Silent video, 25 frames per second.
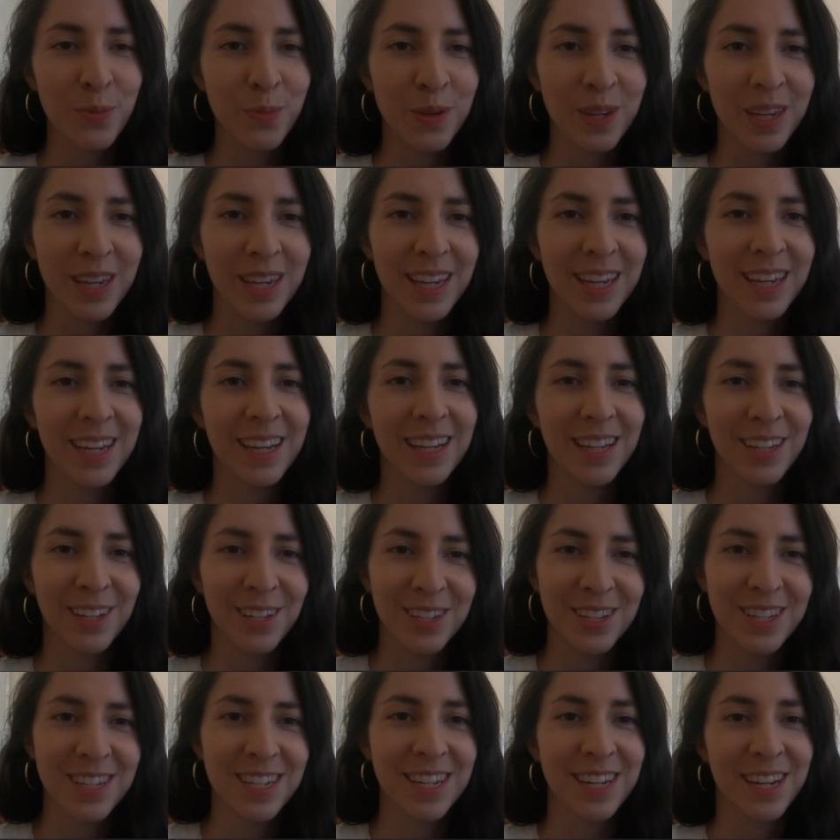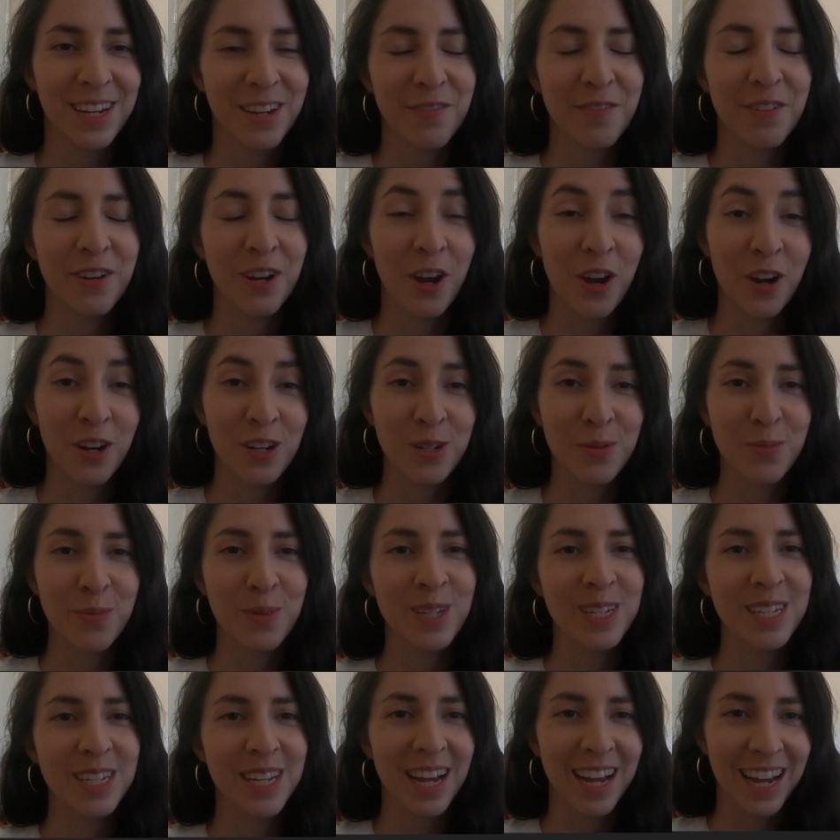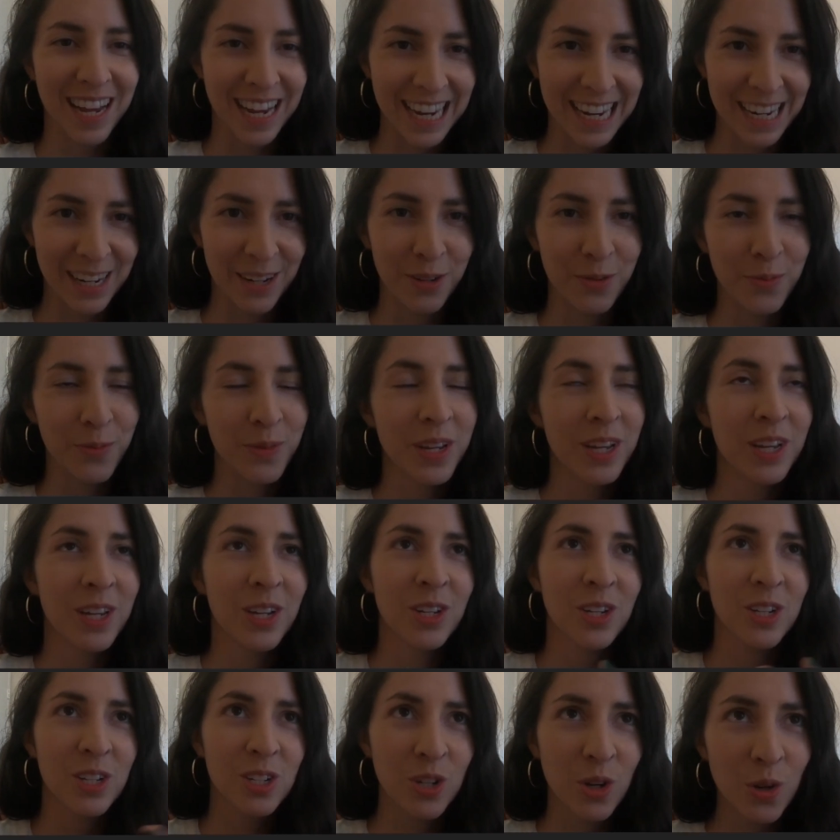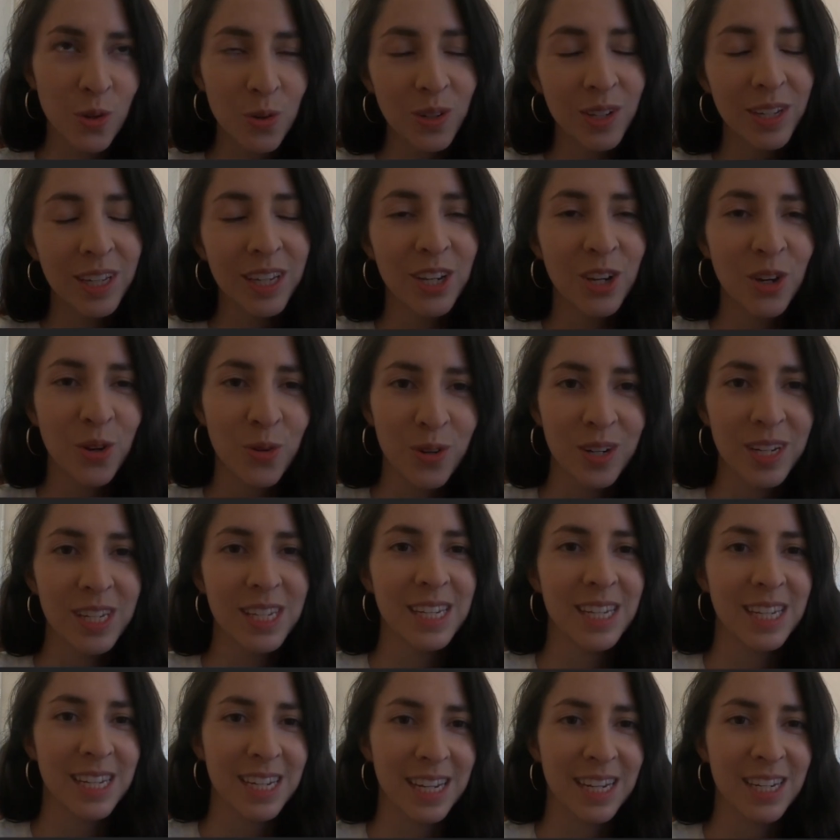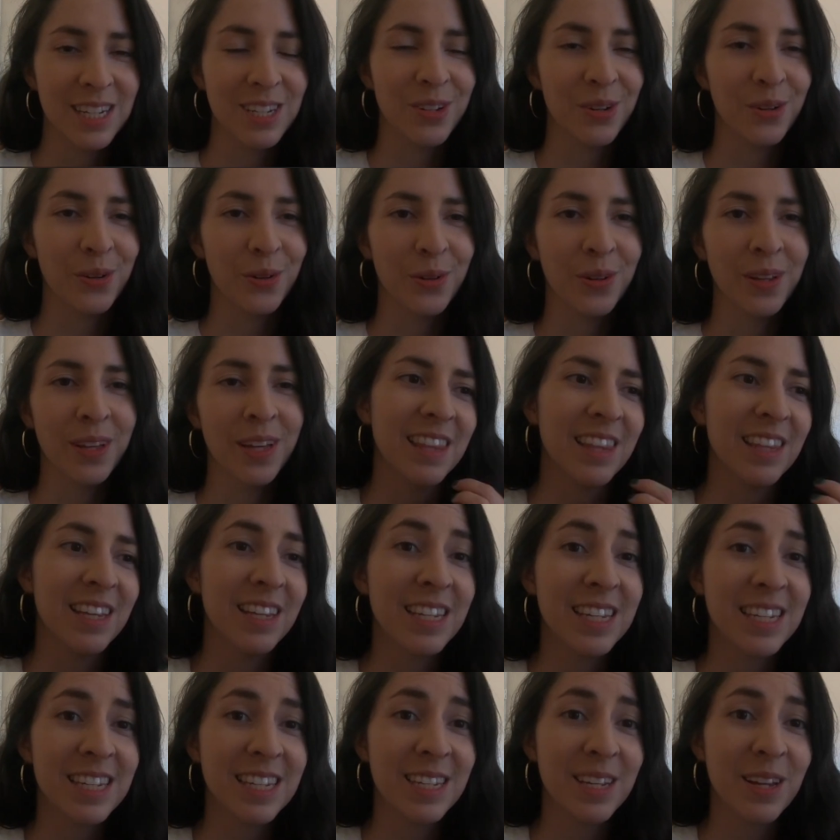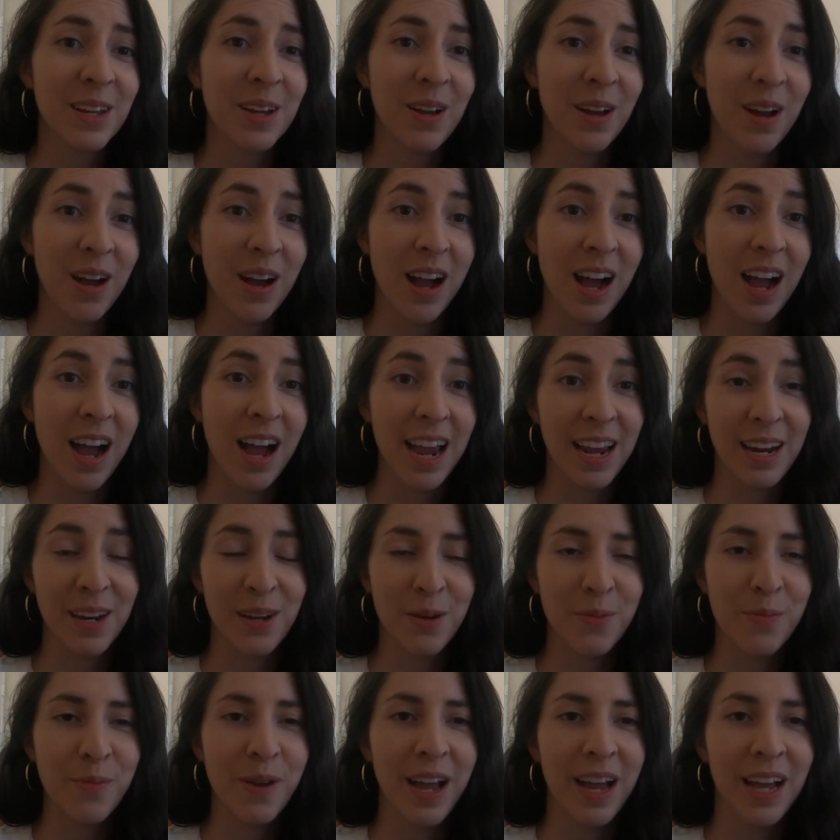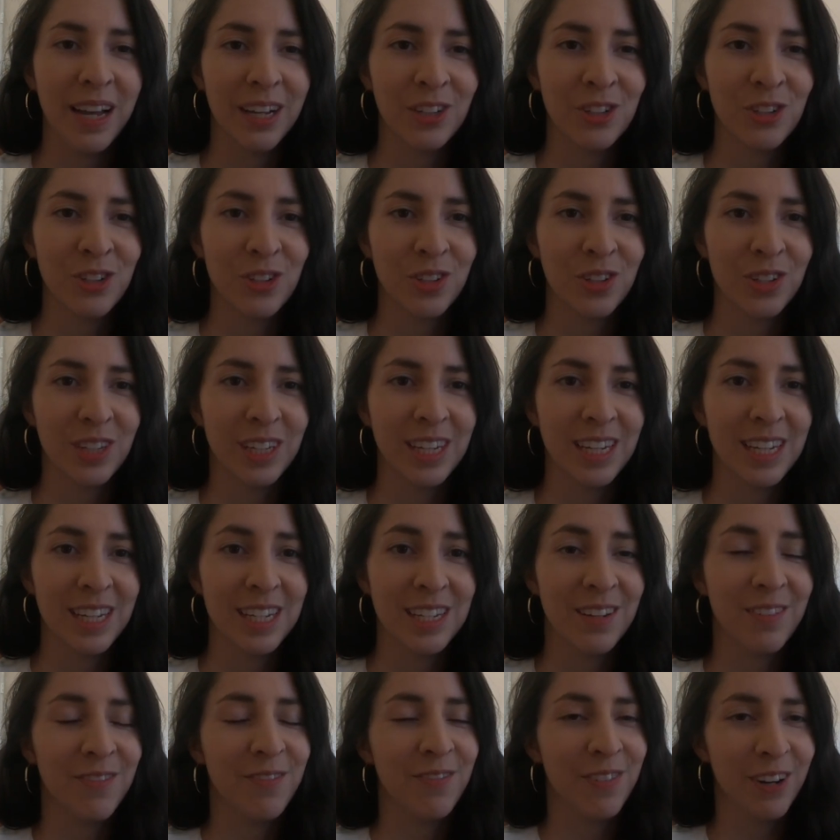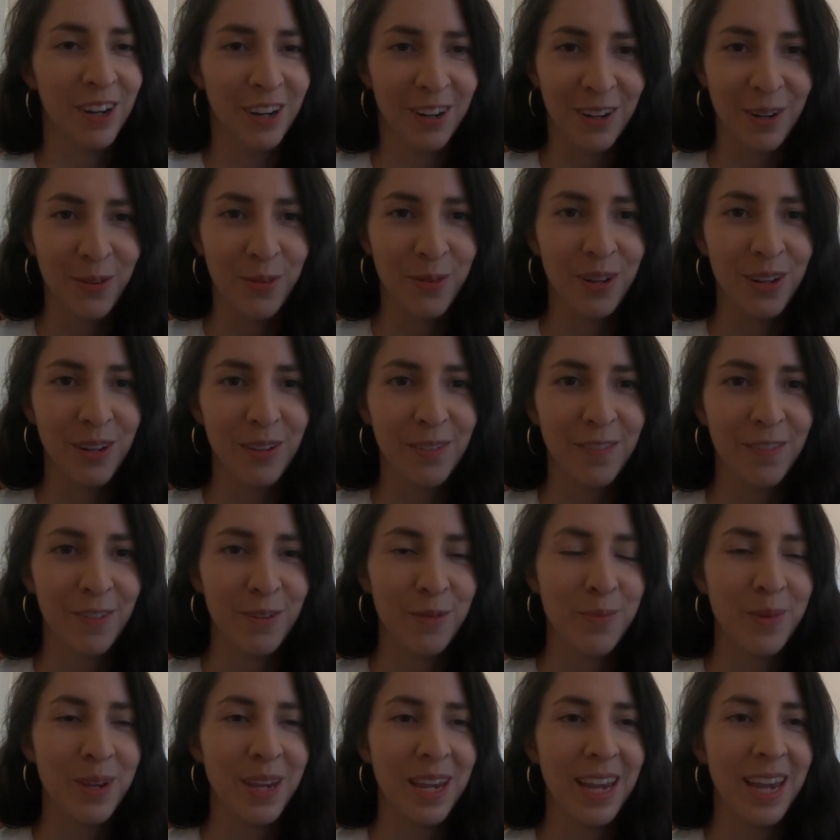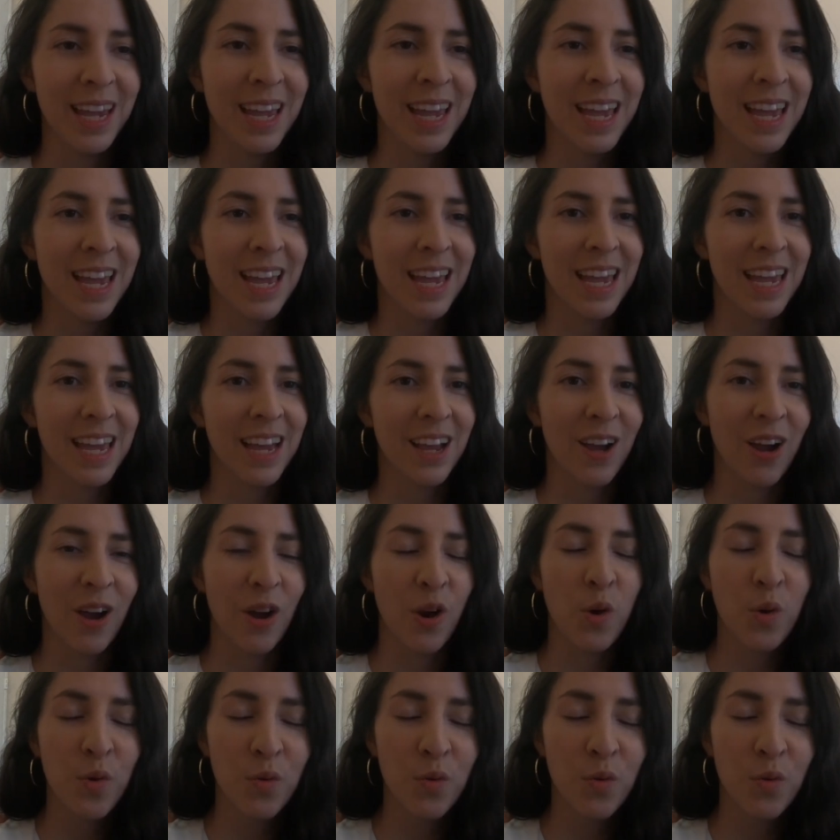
be a listing of an octopus item. Totally coincidental. This item actually did very well for me. It got